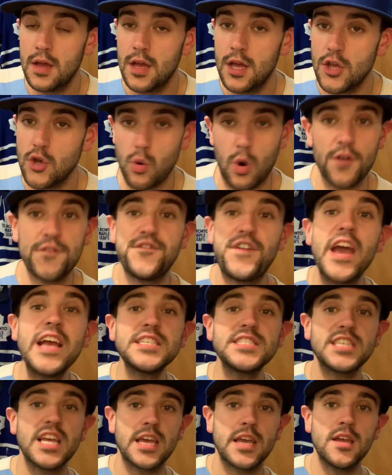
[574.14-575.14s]
You are
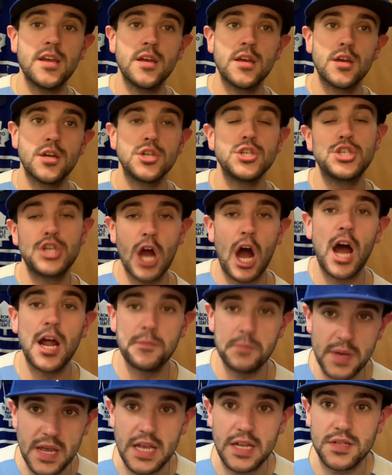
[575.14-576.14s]
facing John
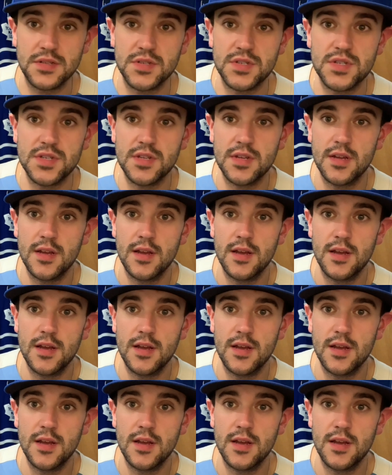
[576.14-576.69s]
Means,